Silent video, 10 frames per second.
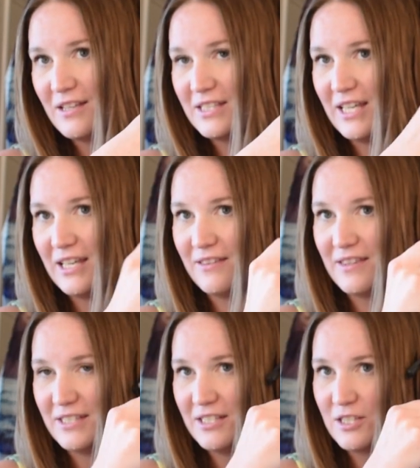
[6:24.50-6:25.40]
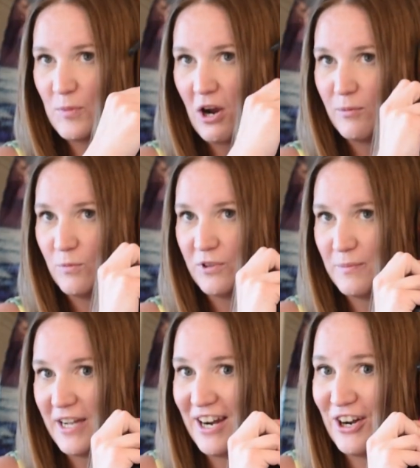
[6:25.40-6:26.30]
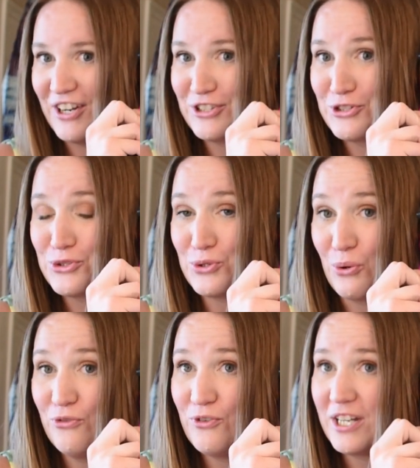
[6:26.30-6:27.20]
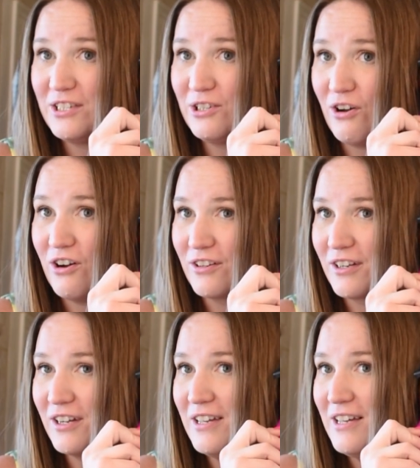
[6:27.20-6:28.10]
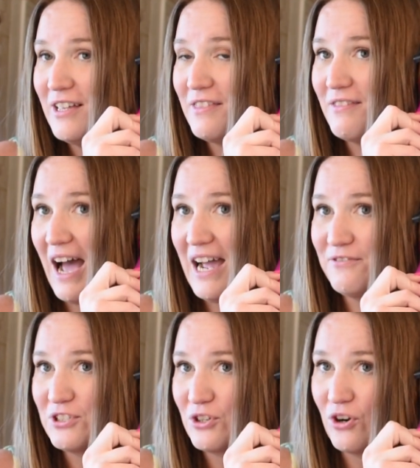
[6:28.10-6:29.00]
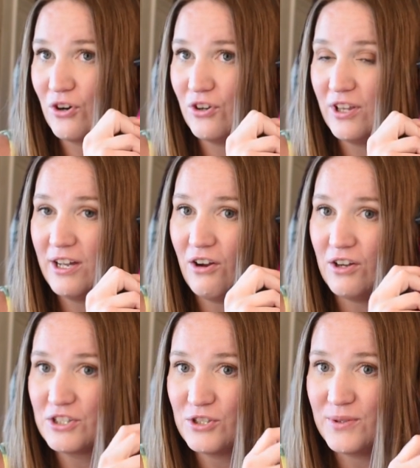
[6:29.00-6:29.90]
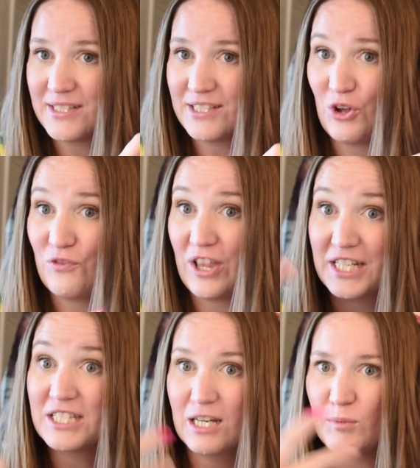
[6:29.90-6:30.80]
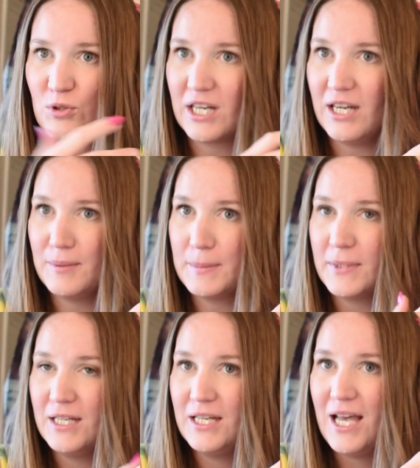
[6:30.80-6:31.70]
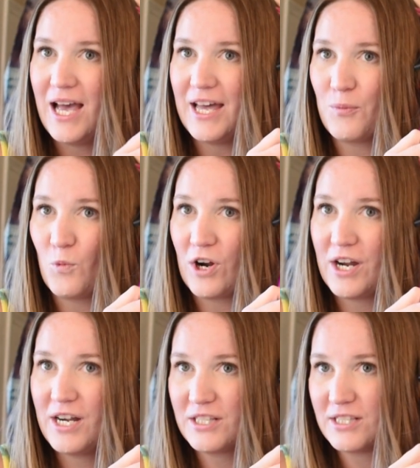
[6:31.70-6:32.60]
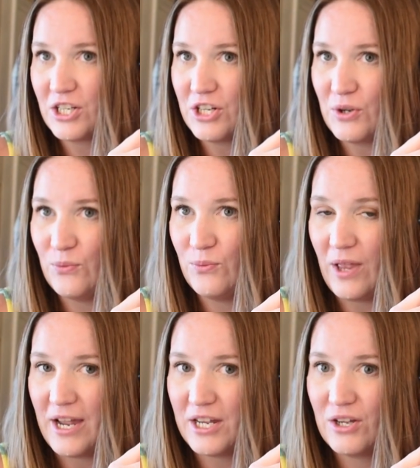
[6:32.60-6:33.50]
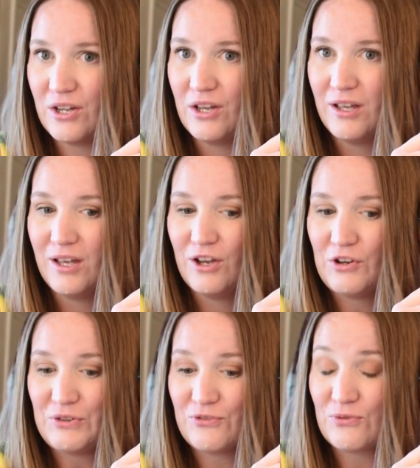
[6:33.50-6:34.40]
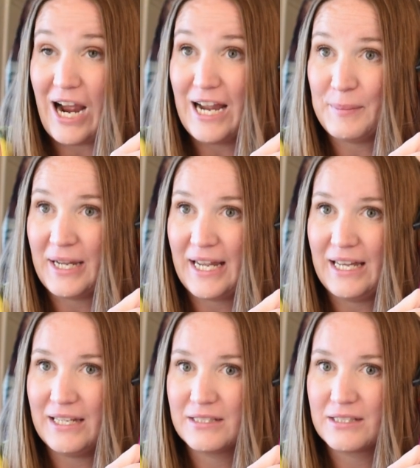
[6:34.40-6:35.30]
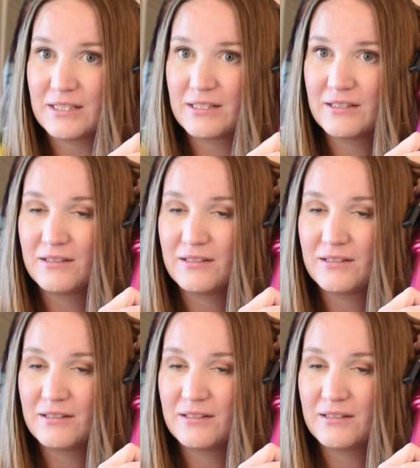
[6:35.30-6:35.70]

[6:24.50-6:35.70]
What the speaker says: See, this is the problem with my hair. It is so freaking long that I have to curl it onto itself like double time. And I'm worried it's gonna like fry my ends.